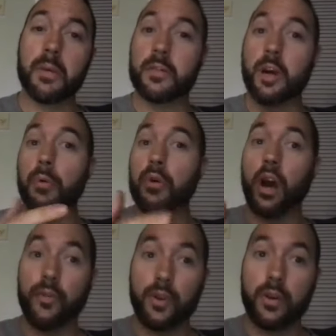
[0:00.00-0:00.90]
double
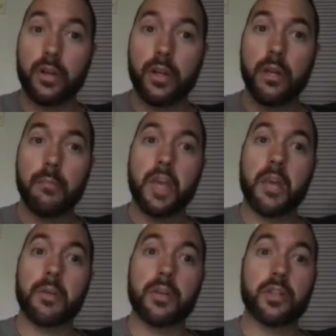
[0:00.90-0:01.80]
covered,
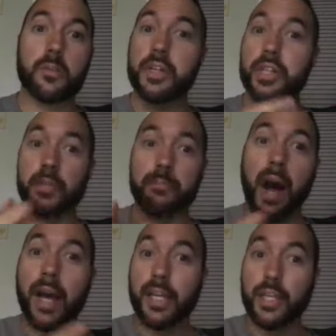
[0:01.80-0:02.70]
maybe somebody
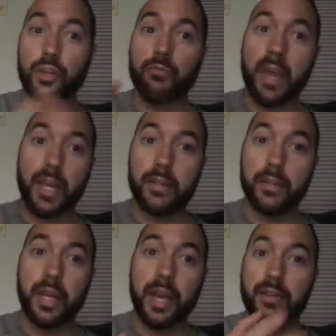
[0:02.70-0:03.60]
spying you
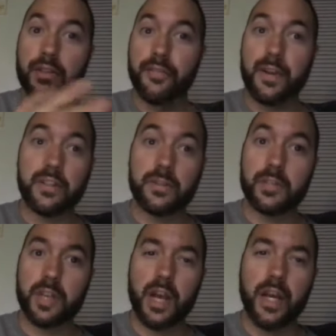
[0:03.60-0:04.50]
mainly on the defensive
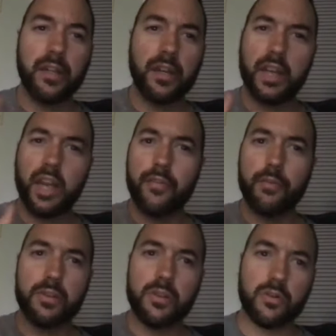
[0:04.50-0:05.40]
side? Have you
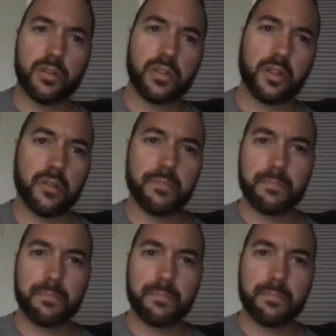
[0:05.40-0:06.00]
been noticing that?